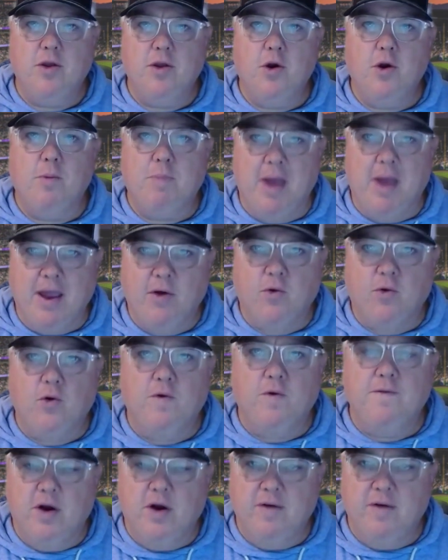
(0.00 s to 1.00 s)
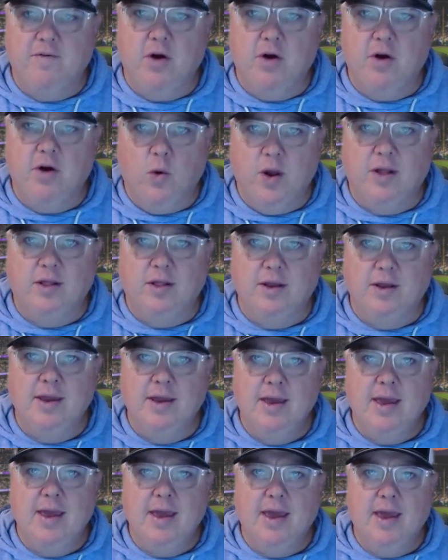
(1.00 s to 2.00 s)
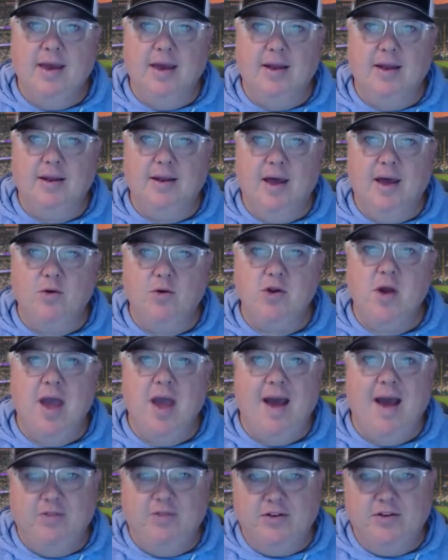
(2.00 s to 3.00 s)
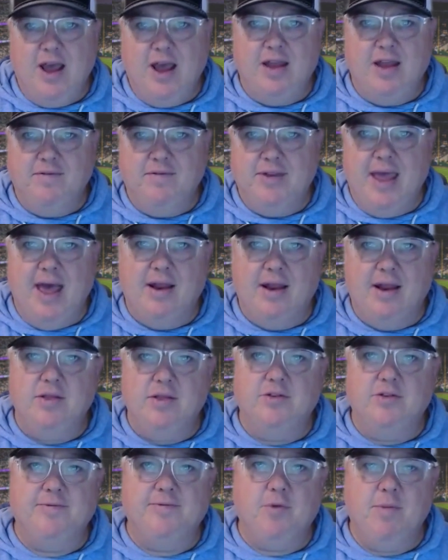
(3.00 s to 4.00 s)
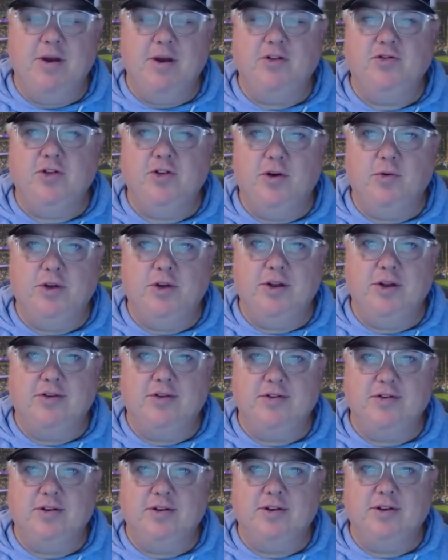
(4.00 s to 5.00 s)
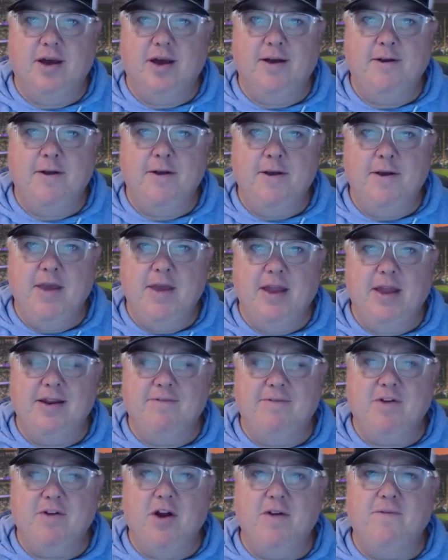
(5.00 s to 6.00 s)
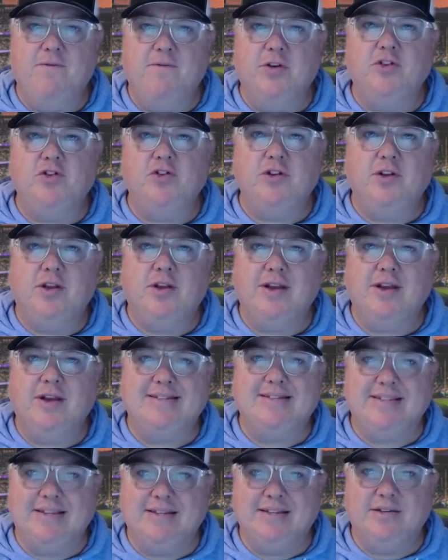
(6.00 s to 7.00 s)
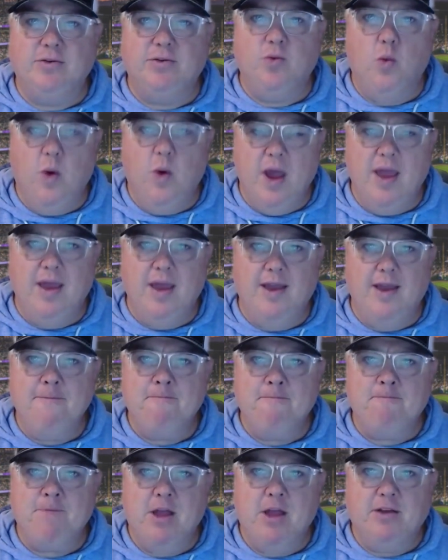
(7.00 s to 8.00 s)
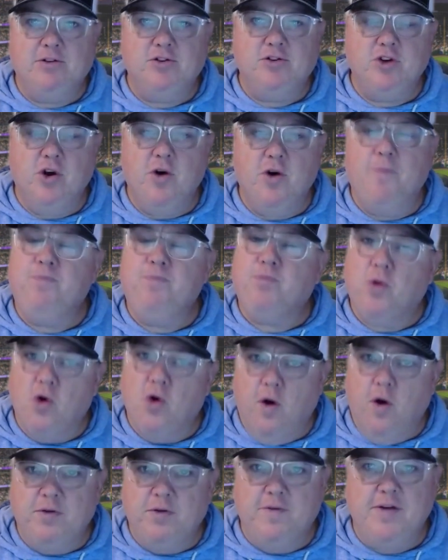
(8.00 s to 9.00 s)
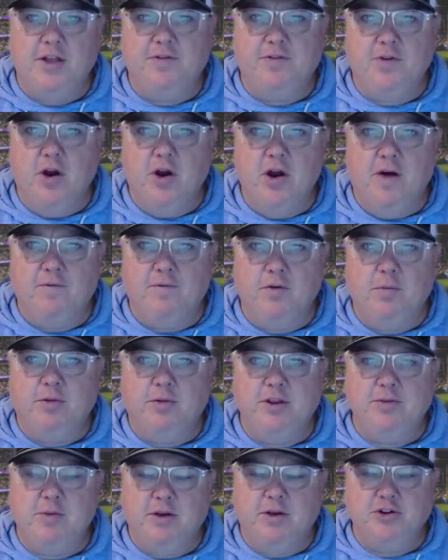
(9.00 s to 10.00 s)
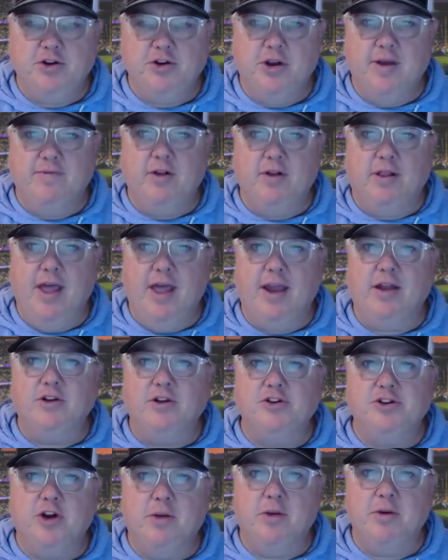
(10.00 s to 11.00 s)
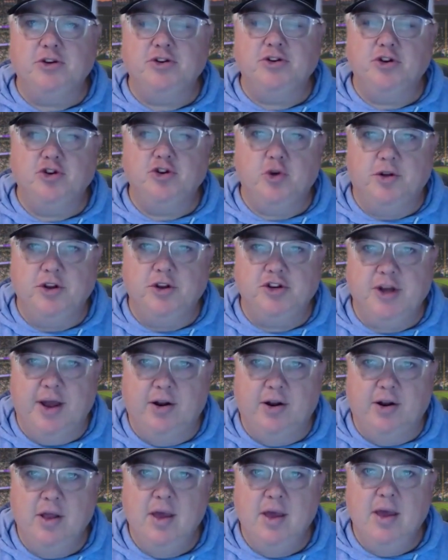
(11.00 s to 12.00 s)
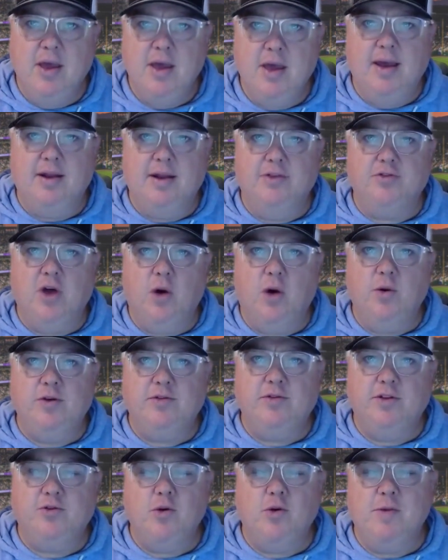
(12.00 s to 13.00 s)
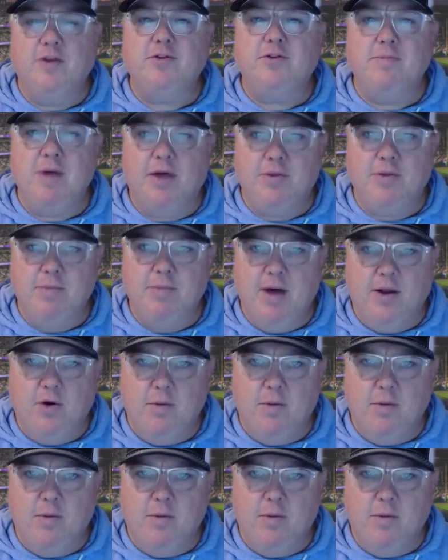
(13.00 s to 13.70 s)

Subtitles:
bankroll very, very quickly. And when you have this kind of data and this information, it really does it in a very efficient, consistent way. So hopefully you found this very helpful. Please make sure you give it a like and a share. Make sure you join the channel. And as always, let's go make some mathematical